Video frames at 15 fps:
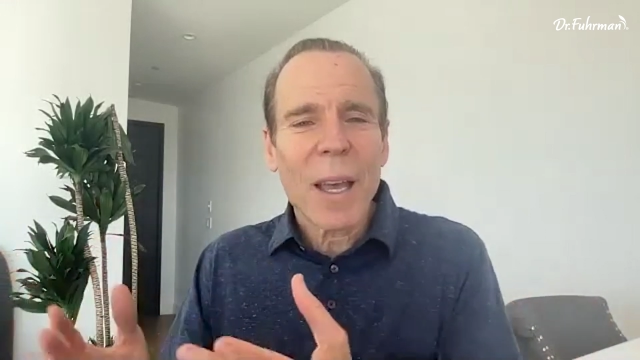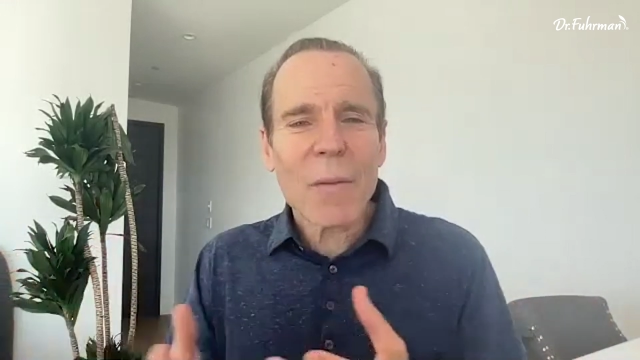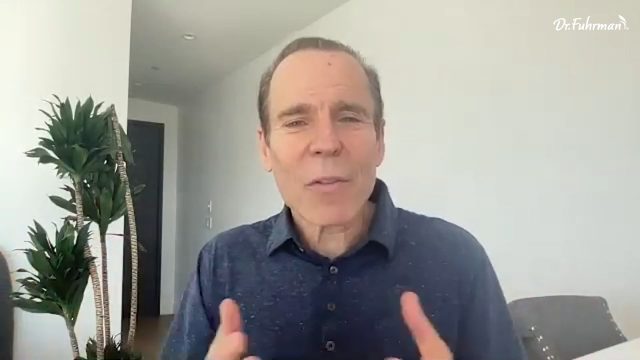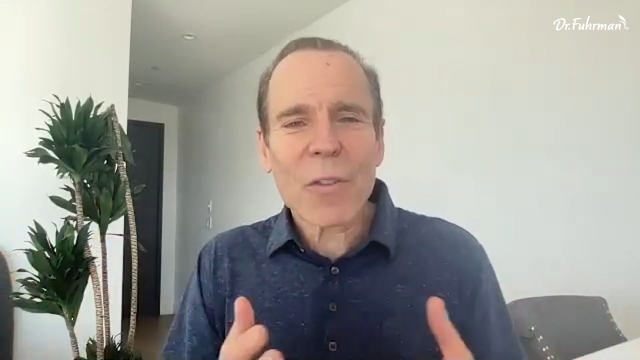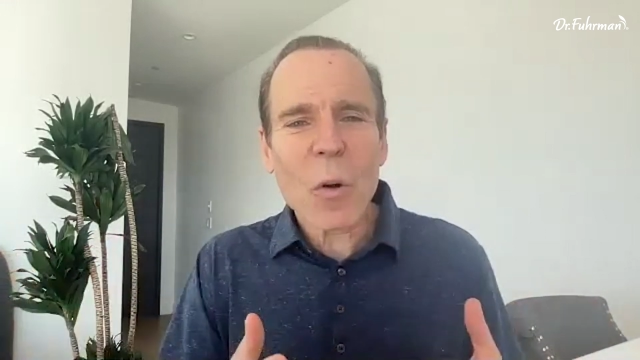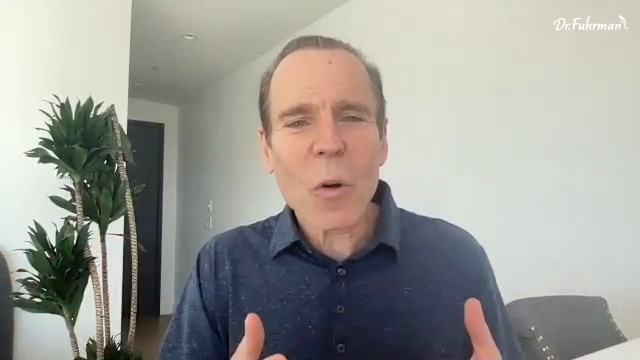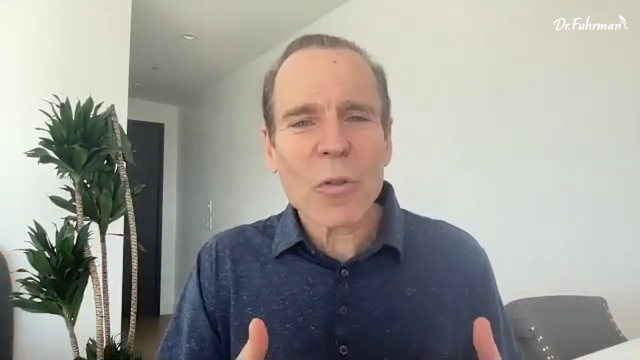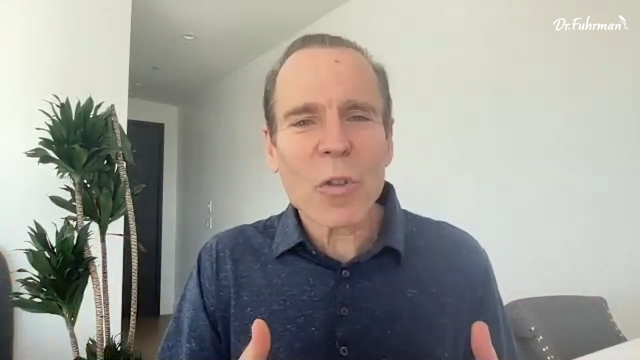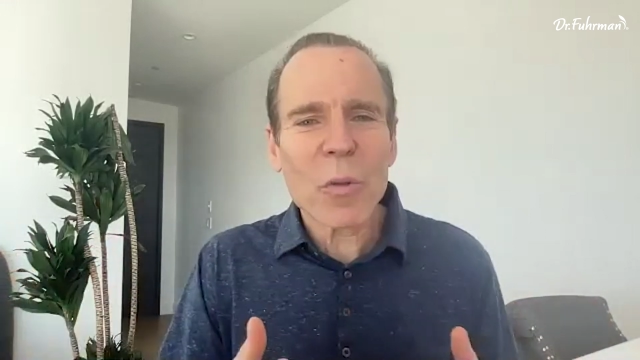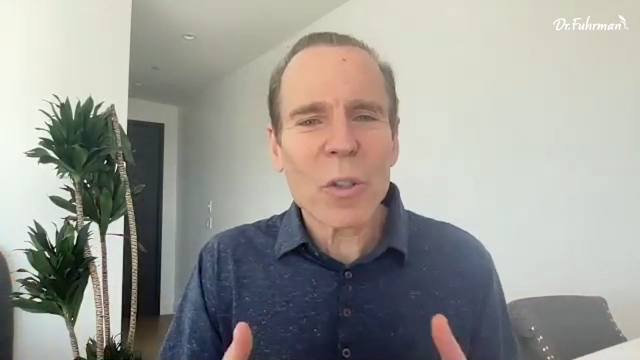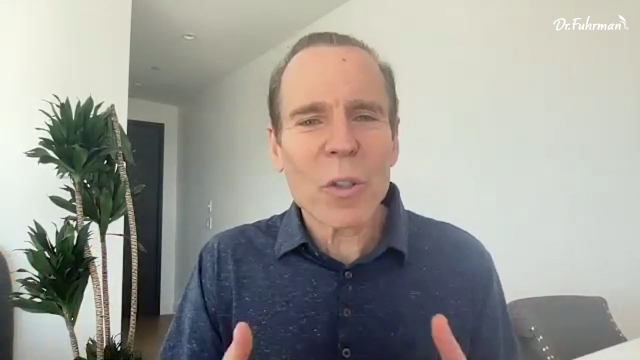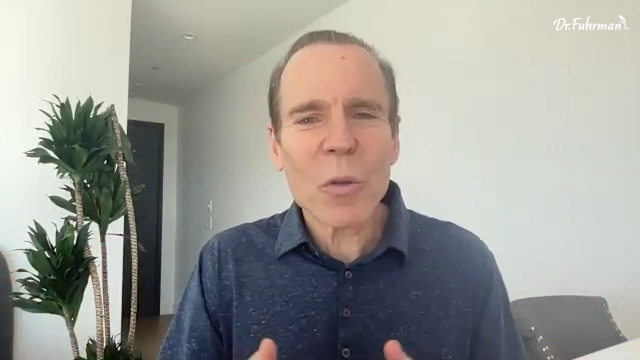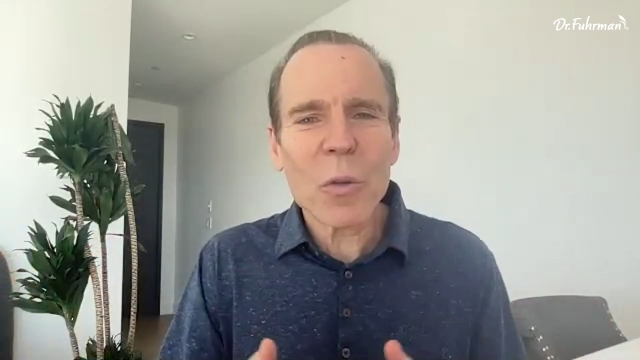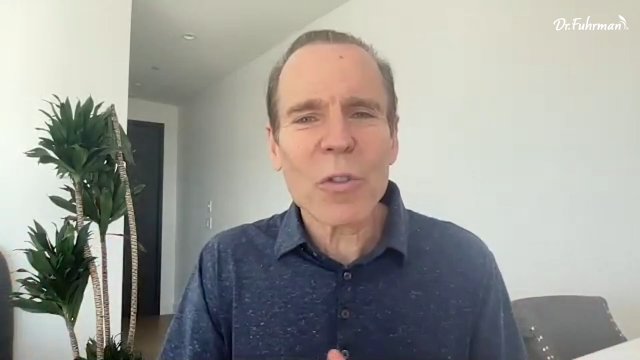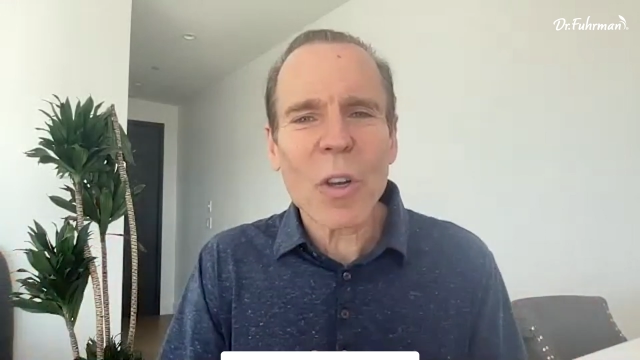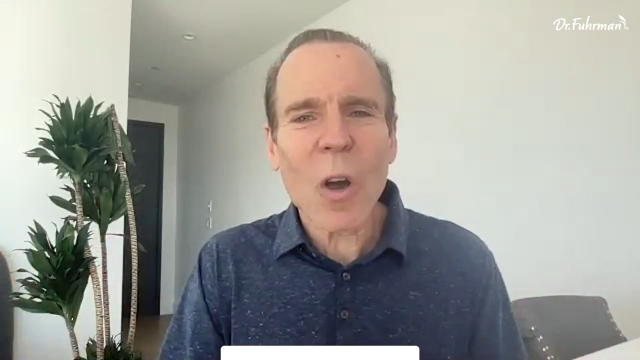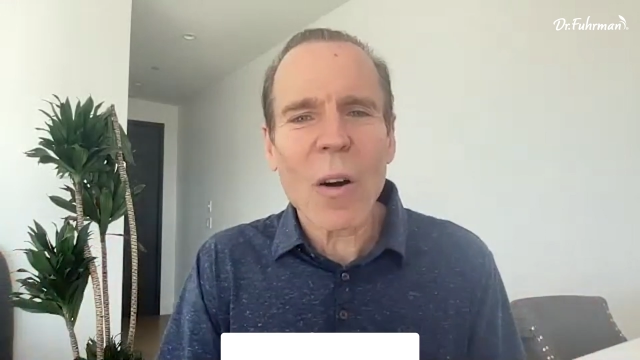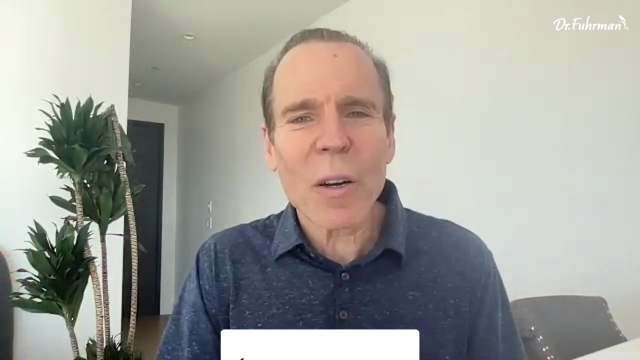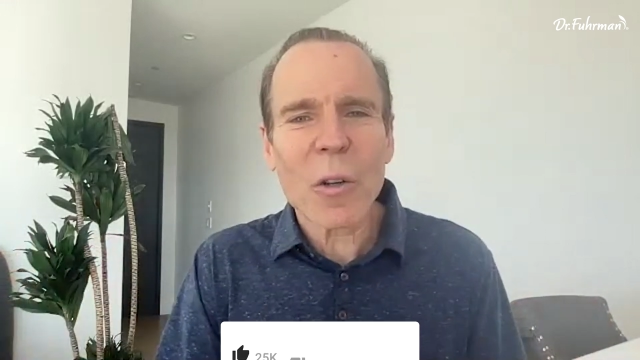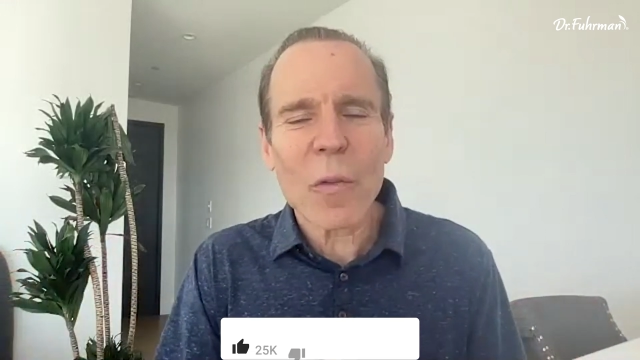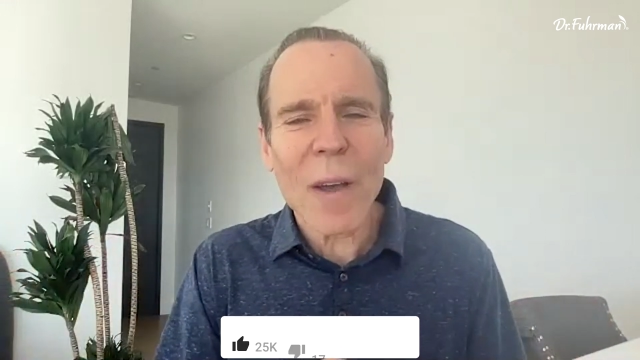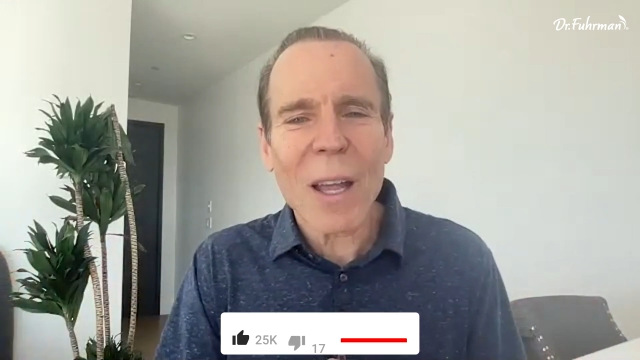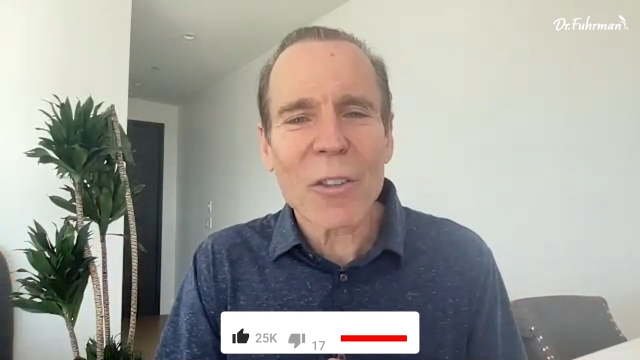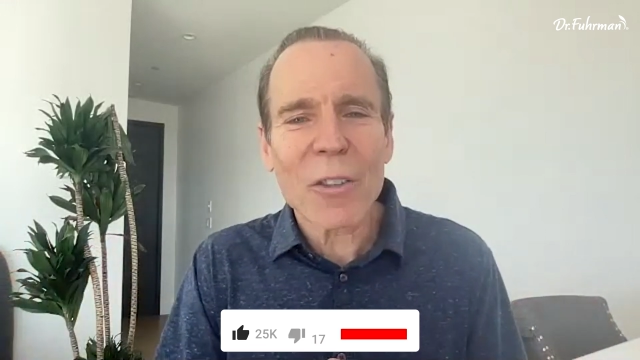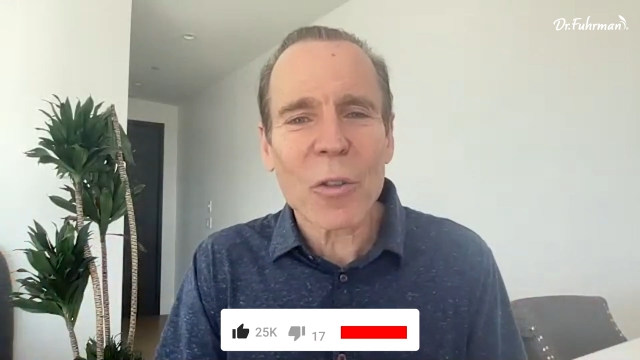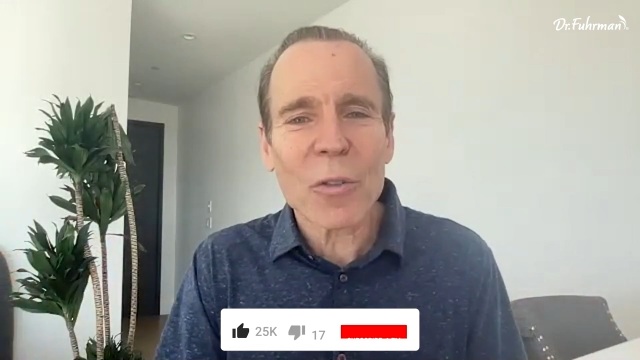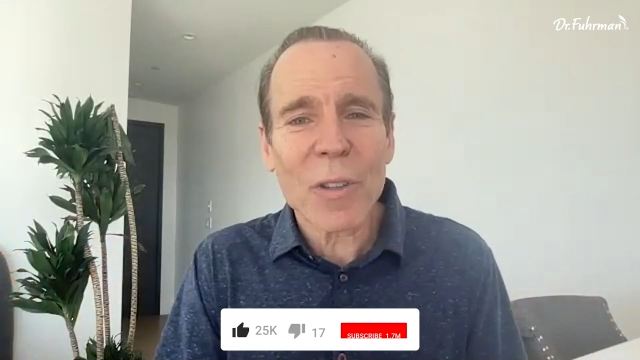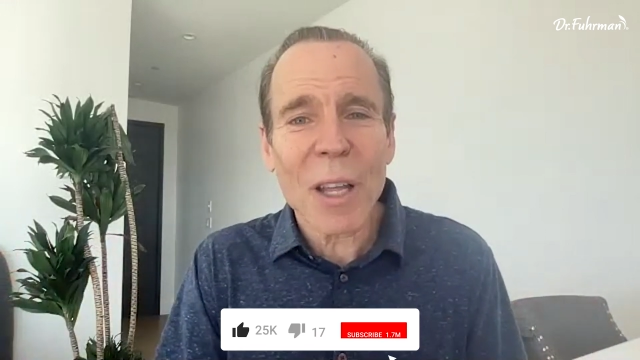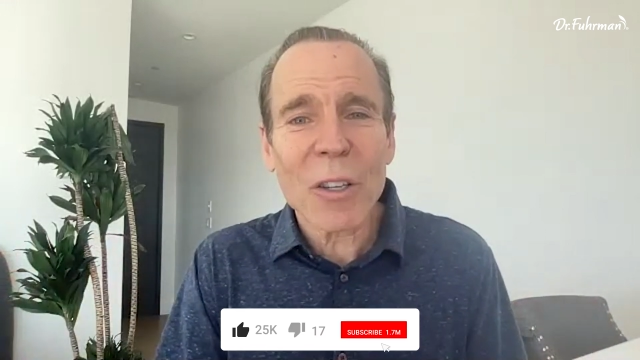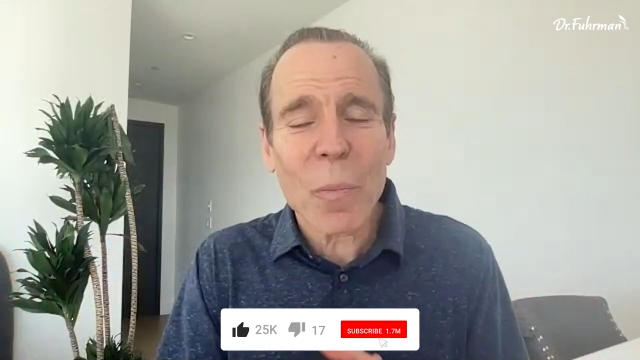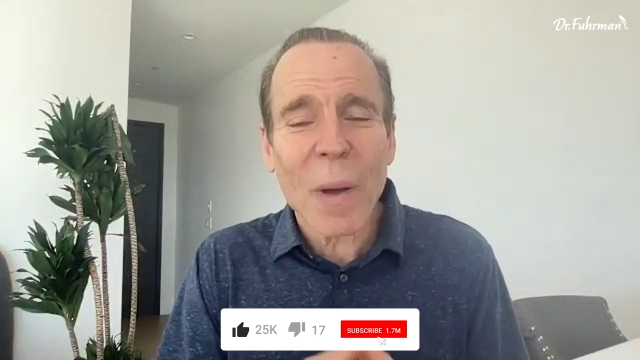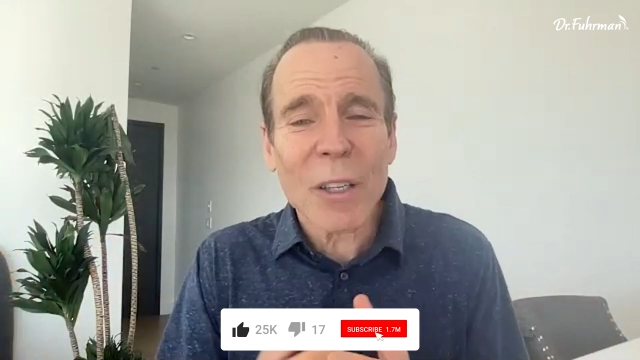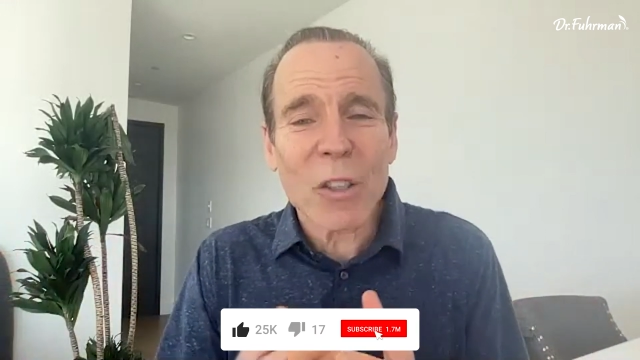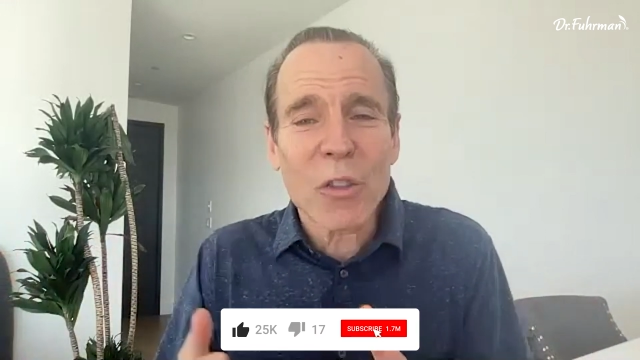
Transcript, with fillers: have shown to reduce cardiovascular deaths by